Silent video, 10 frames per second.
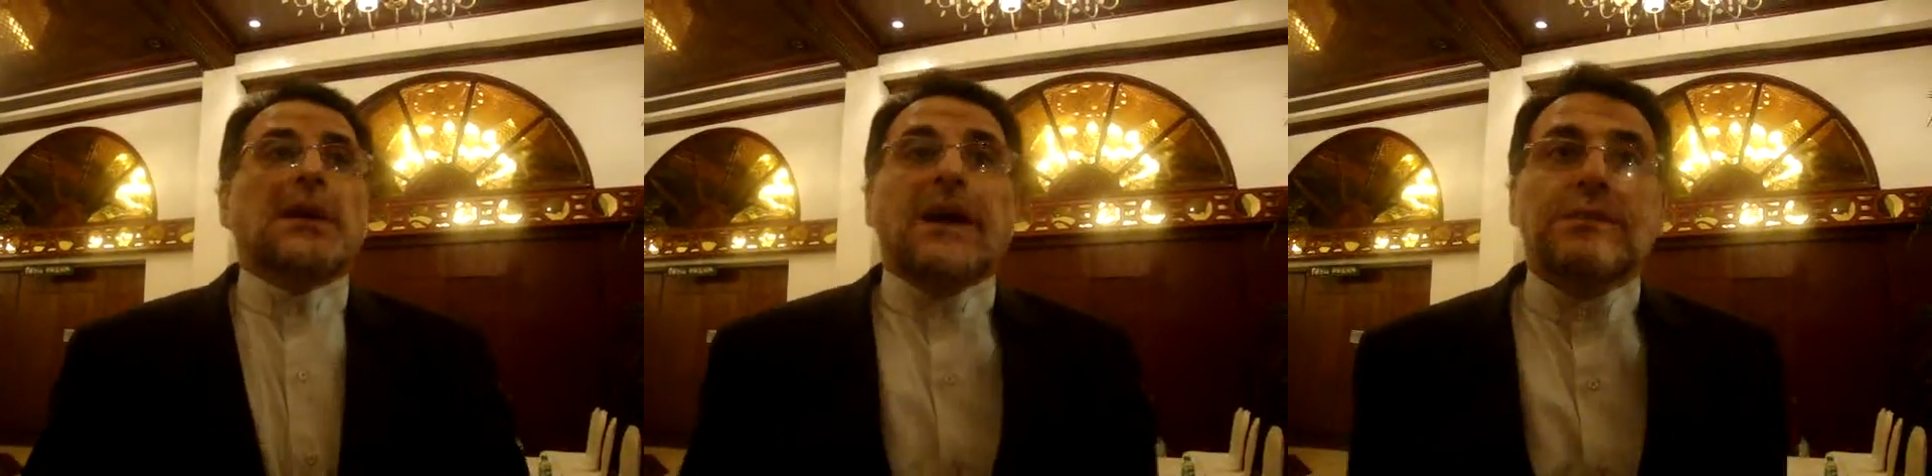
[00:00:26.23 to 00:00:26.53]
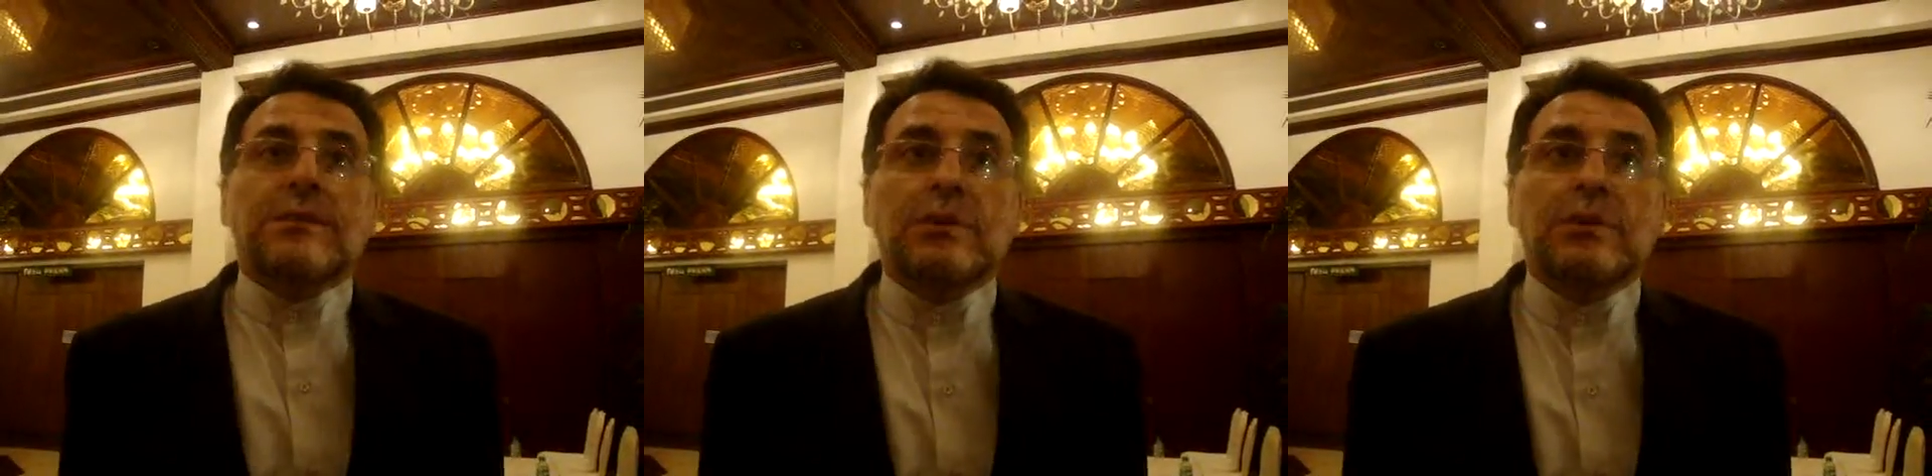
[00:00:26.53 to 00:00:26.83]

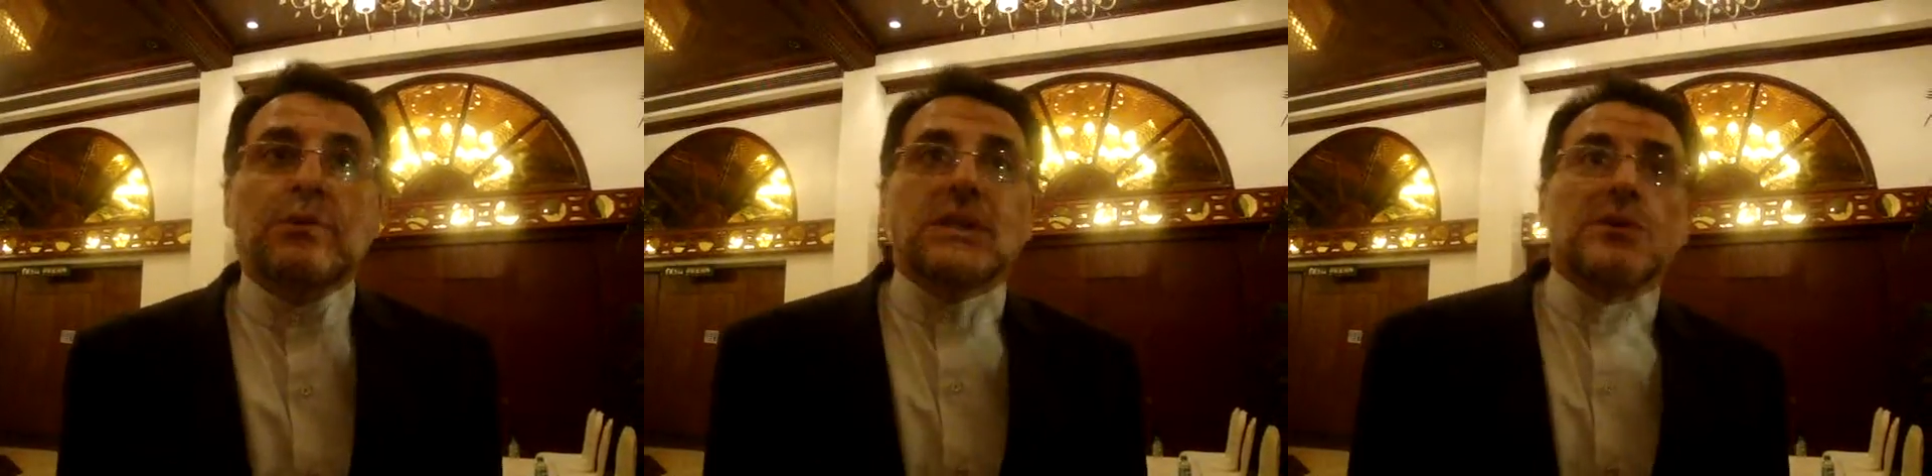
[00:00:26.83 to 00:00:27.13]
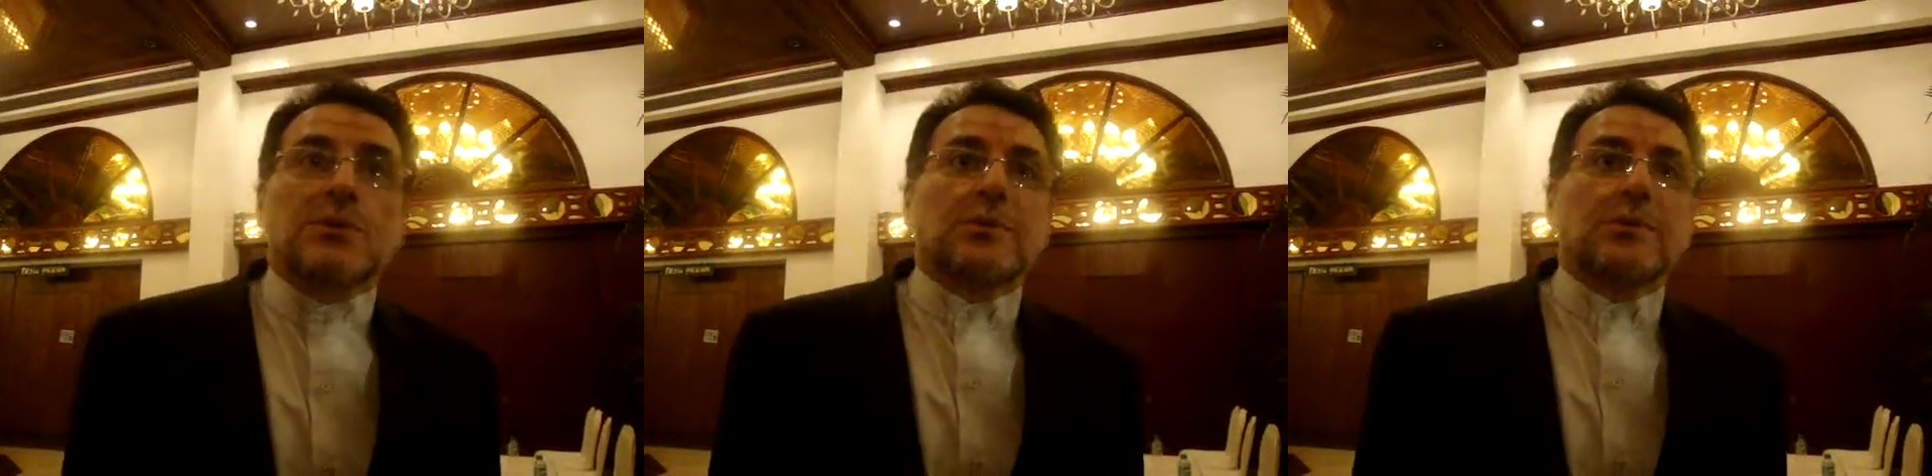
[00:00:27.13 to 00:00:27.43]
attitudes and
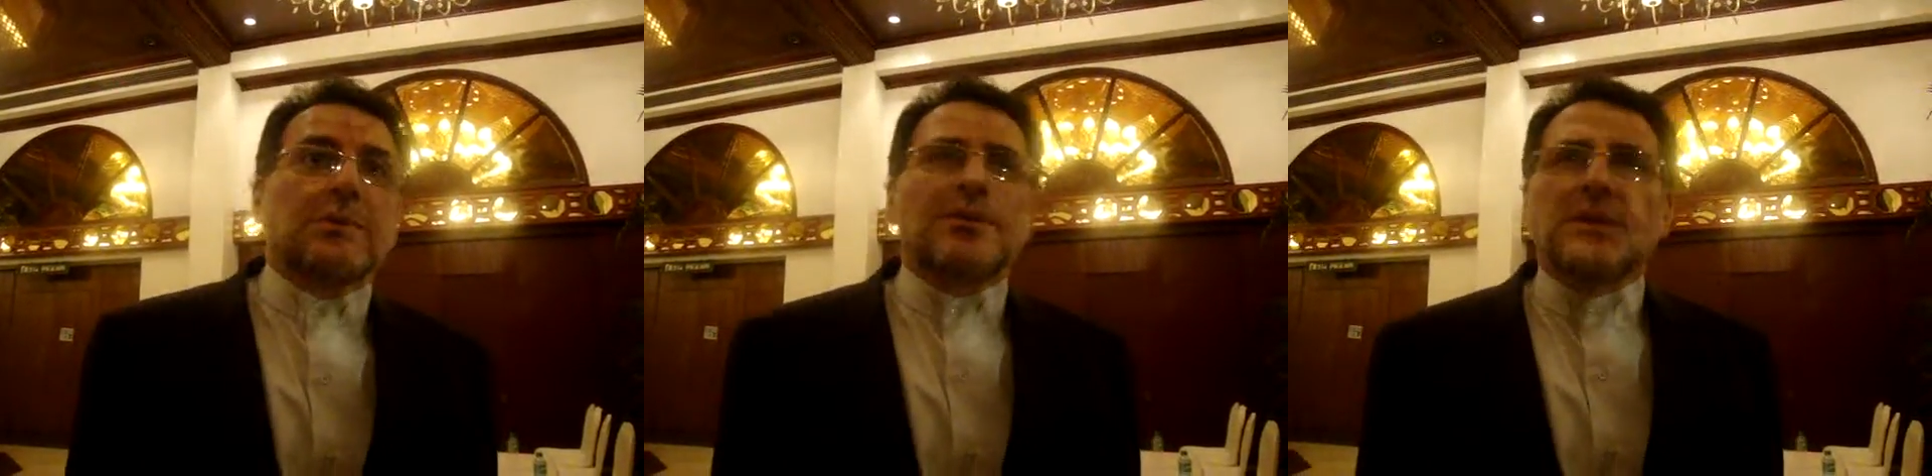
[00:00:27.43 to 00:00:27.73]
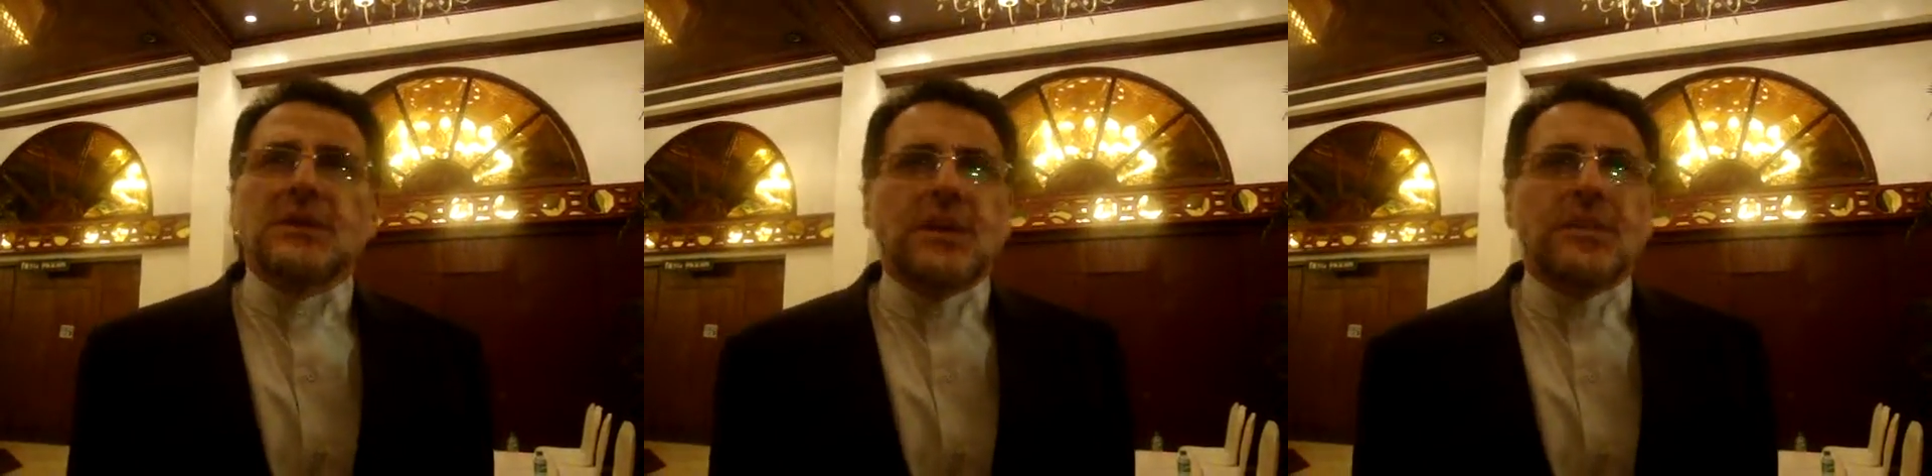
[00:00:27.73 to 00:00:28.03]
also
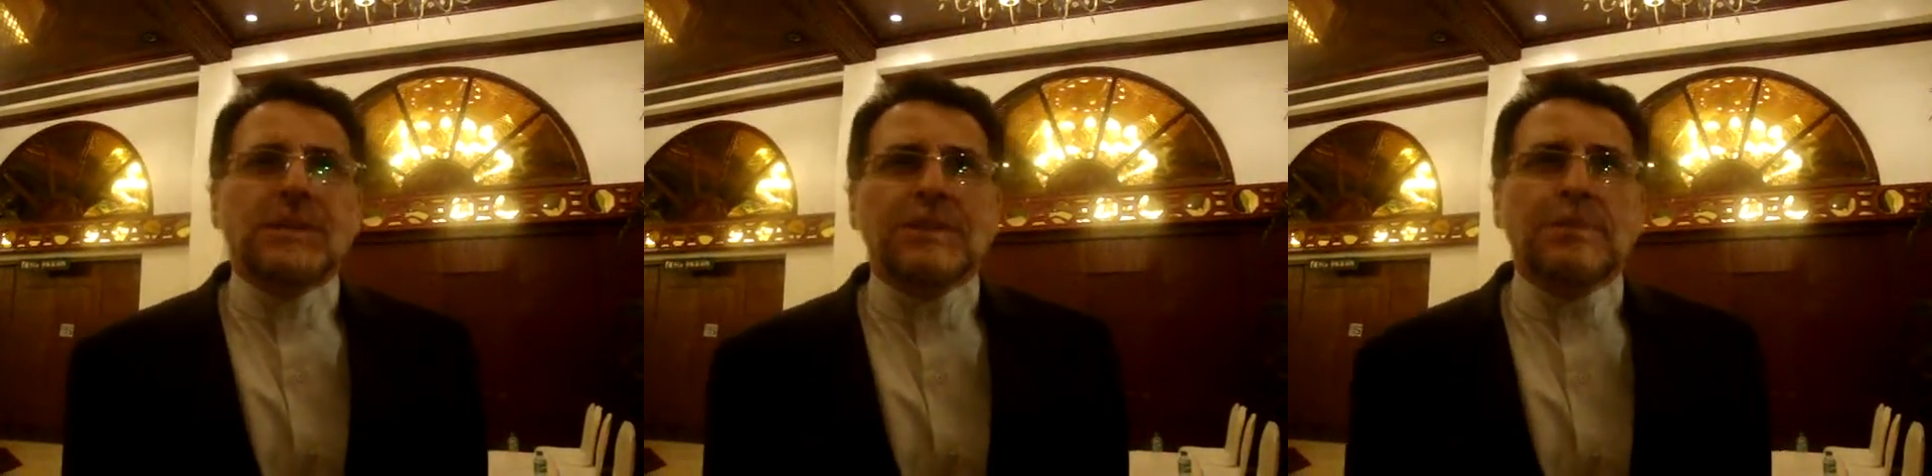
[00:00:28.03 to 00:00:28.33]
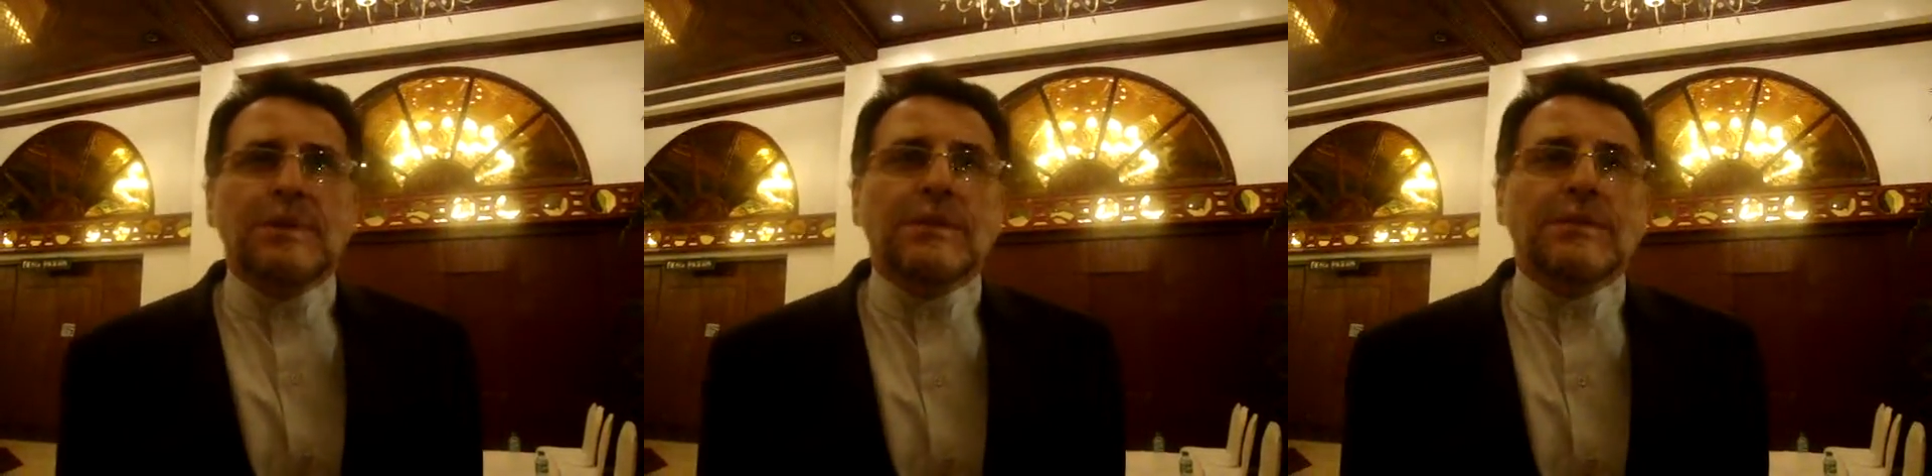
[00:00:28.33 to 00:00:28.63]
different, I mean, the
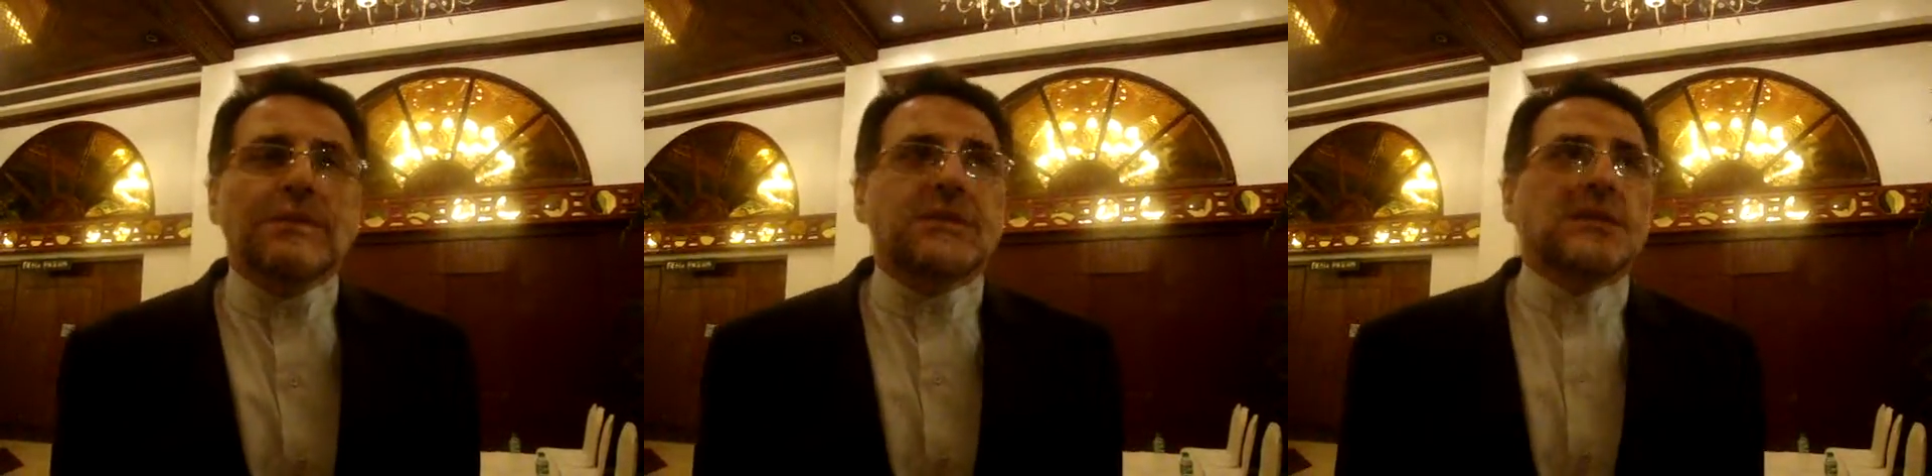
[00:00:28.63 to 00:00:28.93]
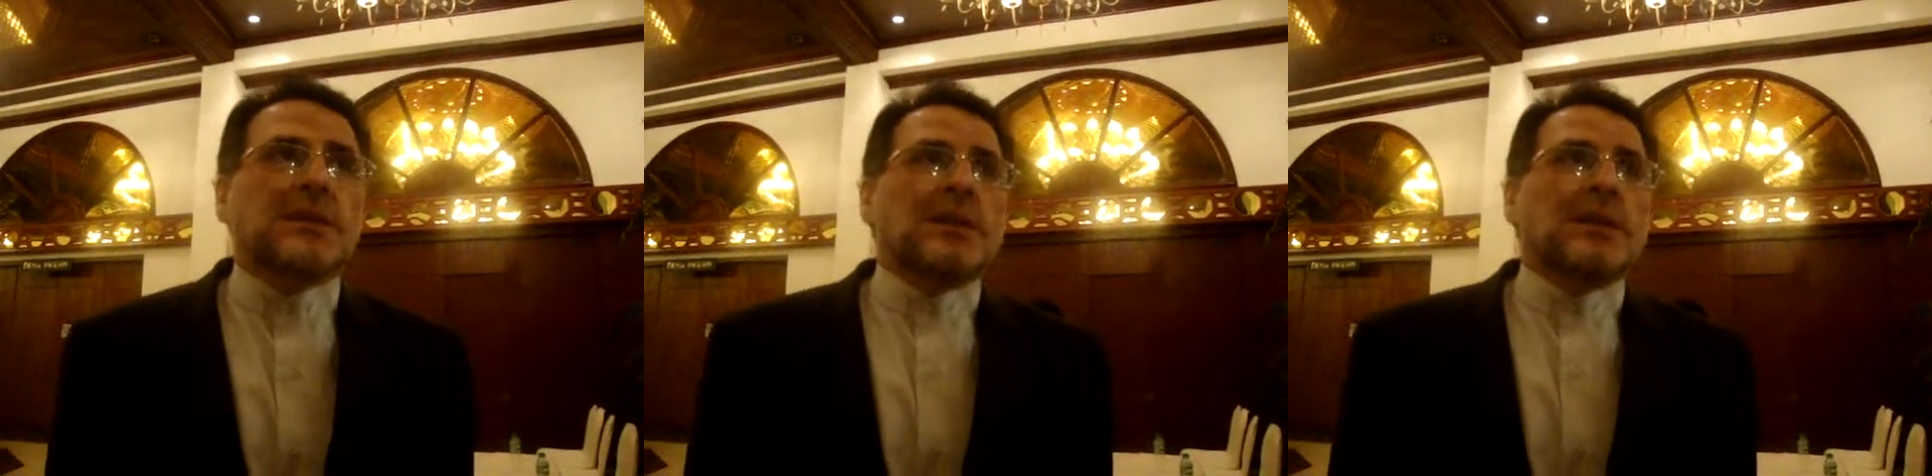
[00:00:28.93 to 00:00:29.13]
experiences.